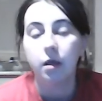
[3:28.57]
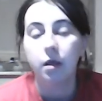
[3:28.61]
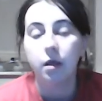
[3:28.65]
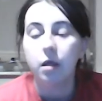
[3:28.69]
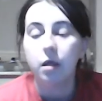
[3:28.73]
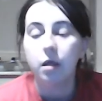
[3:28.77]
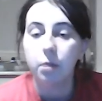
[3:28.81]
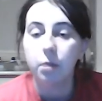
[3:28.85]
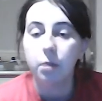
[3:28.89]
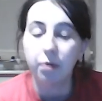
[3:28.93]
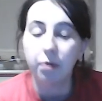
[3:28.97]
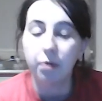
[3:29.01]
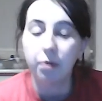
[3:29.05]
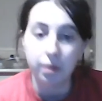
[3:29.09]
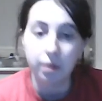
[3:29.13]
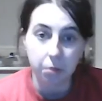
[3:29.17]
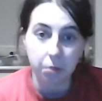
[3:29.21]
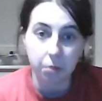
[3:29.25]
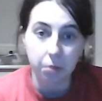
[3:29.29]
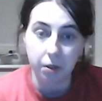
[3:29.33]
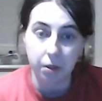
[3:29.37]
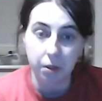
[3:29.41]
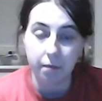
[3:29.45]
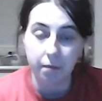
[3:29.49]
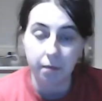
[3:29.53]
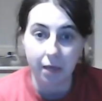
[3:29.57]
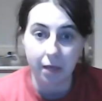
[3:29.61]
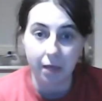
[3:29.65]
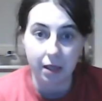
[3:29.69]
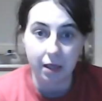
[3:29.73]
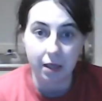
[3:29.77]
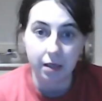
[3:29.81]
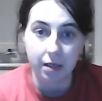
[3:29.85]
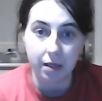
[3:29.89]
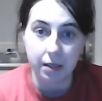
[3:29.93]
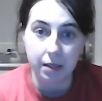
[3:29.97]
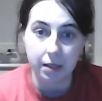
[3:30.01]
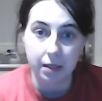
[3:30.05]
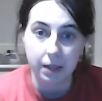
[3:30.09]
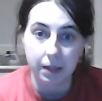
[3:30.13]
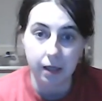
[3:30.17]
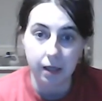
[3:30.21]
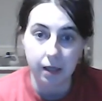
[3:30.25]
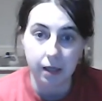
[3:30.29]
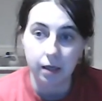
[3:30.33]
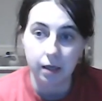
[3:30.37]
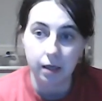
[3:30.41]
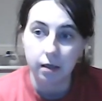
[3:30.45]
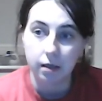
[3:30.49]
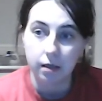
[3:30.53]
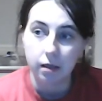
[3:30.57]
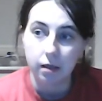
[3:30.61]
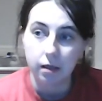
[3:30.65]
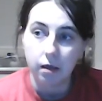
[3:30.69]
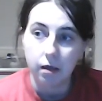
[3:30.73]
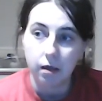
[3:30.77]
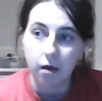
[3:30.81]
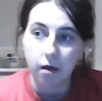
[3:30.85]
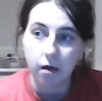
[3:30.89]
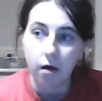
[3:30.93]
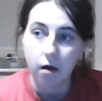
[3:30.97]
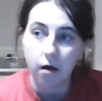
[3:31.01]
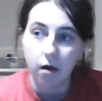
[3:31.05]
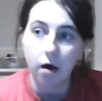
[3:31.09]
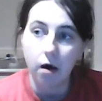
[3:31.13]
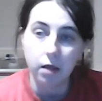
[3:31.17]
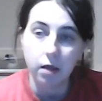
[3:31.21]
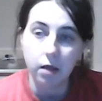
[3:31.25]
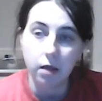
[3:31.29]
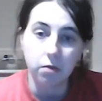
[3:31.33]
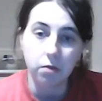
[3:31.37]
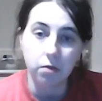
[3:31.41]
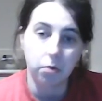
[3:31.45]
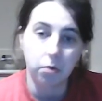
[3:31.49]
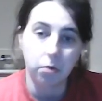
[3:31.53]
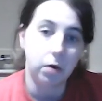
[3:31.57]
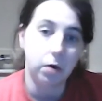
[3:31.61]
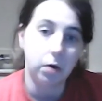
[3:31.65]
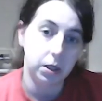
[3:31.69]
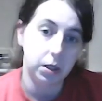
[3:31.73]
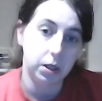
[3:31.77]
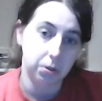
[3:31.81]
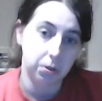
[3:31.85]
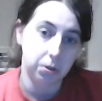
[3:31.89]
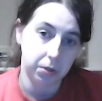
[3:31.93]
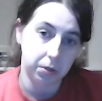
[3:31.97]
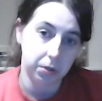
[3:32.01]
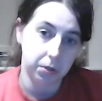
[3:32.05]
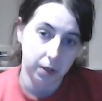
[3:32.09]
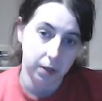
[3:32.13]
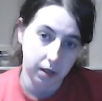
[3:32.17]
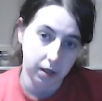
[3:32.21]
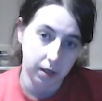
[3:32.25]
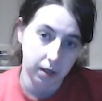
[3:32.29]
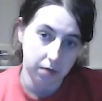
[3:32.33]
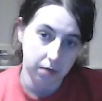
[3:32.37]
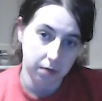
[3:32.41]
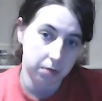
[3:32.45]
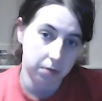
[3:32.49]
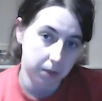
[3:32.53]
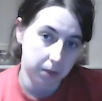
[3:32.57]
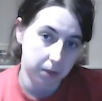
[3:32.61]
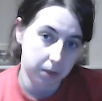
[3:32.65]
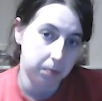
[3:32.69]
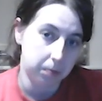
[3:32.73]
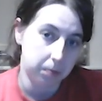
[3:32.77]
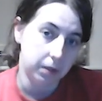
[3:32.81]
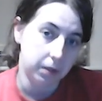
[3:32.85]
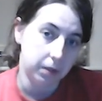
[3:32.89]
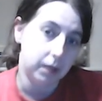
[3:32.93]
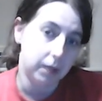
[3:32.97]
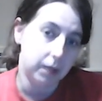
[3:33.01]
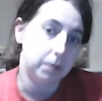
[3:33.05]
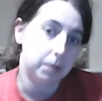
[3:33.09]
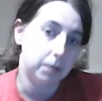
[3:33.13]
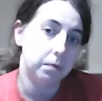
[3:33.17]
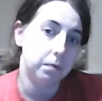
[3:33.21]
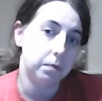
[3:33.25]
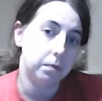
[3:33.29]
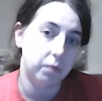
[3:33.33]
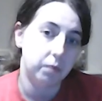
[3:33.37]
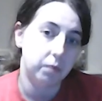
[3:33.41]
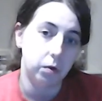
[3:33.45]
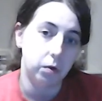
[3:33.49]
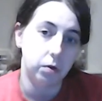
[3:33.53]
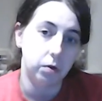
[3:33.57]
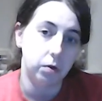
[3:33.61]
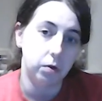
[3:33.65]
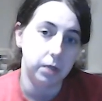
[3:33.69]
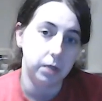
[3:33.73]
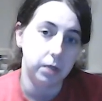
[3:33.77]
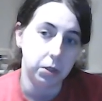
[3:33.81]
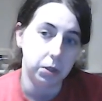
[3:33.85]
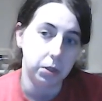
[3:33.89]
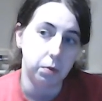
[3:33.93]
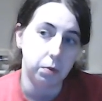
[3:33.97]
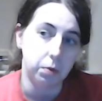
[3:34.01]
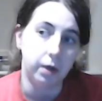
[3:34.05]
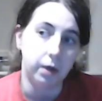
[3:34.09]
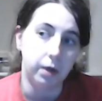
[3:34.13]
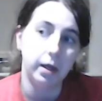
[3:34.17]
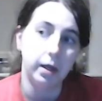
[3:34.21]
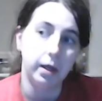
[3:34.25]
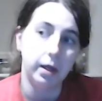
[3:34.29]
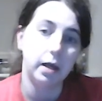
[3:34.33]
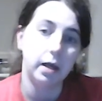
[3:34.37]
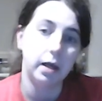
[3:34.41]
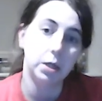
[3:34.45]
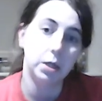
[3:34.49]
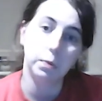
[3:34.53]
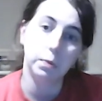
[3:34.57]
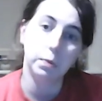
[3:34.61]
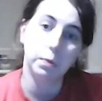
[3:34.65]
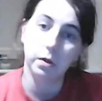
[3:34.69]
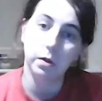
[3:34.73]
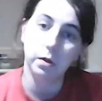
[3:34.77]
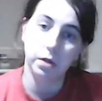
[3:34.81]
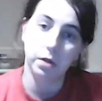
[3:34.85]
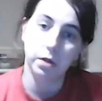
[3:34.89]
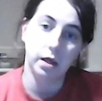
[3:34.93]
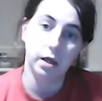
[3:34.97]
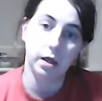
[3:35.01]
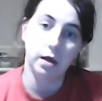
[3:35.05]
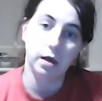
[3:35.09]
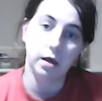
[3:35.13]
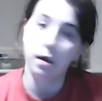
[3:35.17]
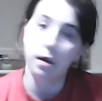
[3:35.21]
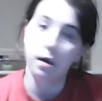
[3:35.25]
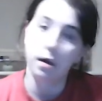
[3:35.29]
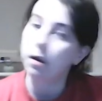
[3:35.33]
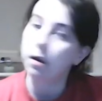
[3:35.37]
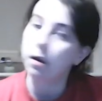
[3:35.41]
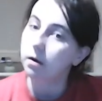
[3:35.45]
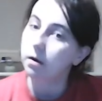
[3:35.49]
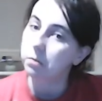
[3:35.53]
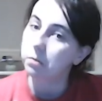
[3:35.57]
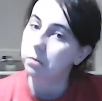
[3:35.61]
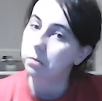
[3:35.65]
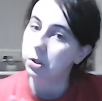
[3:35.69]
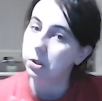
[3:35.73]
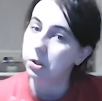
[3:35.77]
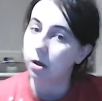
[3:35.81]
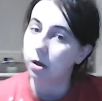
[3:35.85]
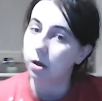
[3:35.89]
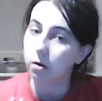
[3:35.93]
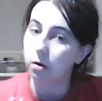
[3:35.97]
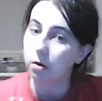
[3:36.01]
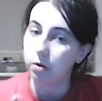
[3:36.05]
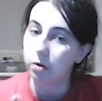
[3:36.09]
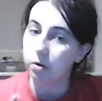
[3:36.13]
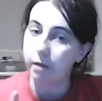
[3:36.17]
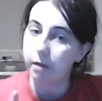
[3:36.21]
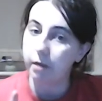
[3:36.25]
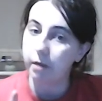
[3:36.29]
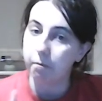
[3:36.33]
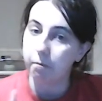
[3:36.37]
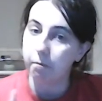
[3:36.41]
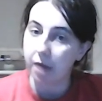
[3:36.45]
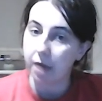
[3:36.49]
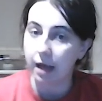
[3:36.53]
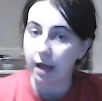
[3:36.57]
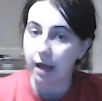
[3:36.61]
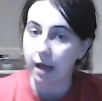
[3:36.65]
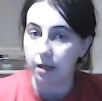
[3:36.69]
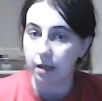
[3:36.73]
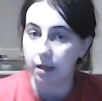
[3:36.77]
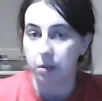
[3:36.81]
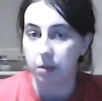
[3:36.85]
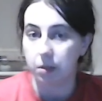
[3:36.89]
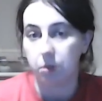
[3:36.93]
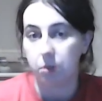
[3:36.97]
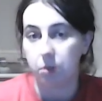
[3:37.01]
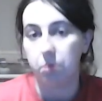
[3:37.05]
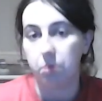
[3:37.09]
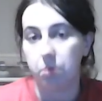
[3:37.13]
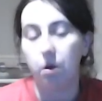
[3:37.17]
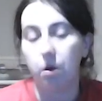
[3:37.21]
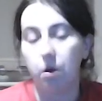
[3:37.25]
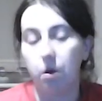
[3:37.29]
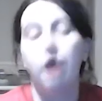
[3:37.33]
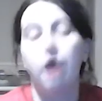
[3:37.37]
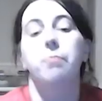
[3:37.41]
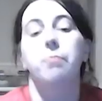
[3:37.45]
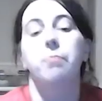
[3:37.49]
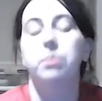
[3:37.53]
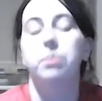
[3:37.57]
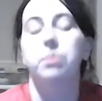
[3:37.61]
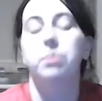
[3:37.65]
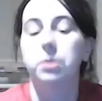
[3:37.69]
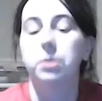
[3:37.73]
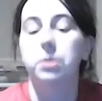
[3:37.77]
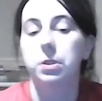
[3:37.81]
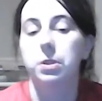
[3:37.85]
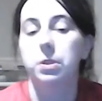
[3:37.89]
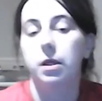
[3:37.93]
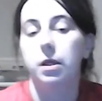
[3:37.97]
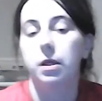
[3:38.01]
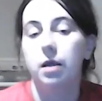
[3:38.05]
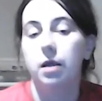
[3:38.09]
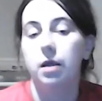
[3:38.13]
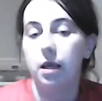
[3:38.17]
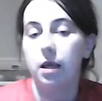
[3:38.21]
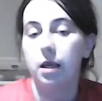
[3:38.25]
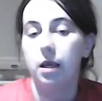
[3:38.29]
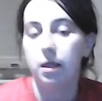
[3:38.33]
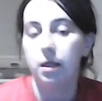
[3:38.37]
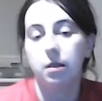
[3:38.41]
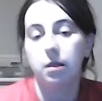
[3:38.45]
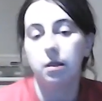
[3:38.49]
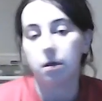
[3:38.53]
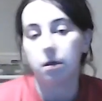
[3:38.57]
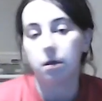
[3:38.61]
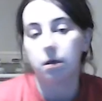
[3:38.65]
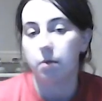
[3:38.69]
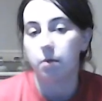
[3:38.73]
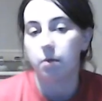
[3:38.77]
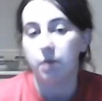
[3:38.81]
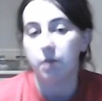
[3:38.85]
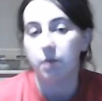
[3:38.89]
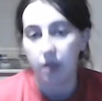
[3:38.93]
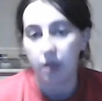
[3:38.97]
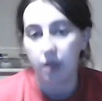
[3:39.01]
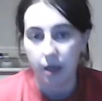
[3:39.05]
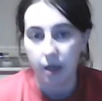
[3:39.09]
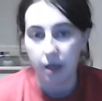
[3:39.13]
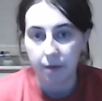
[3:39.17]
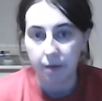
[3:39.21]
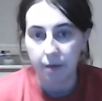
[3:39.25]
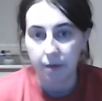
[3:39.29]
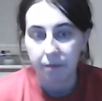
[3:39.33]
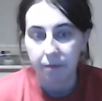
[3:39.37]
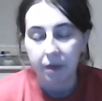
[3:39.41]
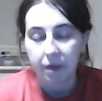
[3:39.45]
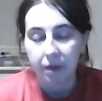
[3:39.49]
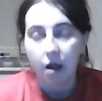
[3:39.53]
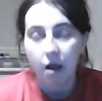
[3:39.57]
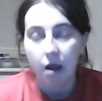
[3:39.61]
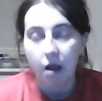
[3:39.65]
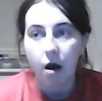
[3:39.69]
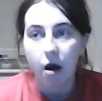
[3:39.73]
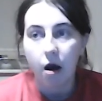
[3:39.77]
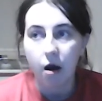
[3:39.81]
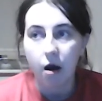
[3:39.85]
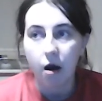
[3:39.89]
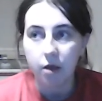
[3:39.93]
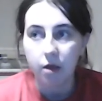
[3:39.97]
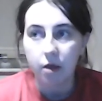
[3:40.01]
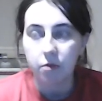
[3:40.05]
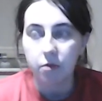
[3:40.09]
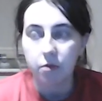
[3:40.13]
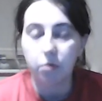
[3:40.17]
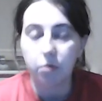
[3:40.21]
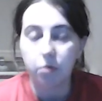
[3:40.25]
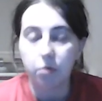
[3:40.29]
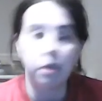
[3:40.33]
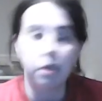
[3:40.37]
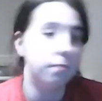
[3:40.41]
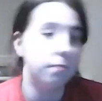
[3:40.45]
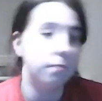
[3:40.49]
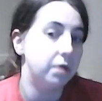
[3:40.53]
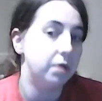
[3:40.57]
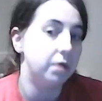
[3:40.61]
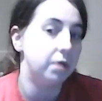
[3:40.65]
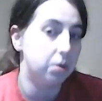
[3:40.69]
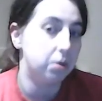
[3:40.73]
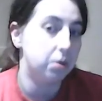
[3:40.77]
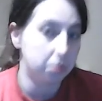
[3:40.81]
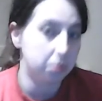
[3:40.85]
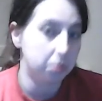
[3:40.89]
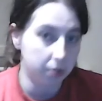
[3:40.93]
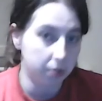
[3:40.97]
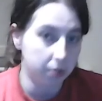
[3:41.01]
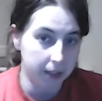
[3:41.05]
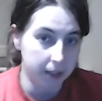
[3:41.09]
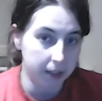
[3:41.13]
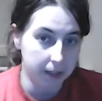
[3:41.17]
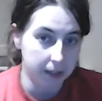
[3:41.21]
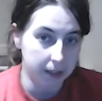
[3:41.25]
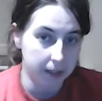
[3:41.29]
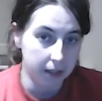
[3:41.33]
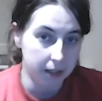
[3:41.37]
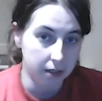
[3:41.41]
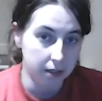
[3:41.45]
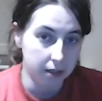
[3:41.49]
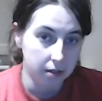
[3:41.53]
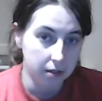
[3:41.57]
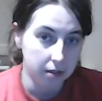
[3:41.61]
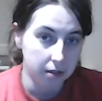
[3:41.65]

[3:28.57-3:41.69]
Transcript: The point I'm trying to make is that I thought I'd do something a little differently for this one, and as we start looking back into what happens in the coming year, I thought it'd be a good idea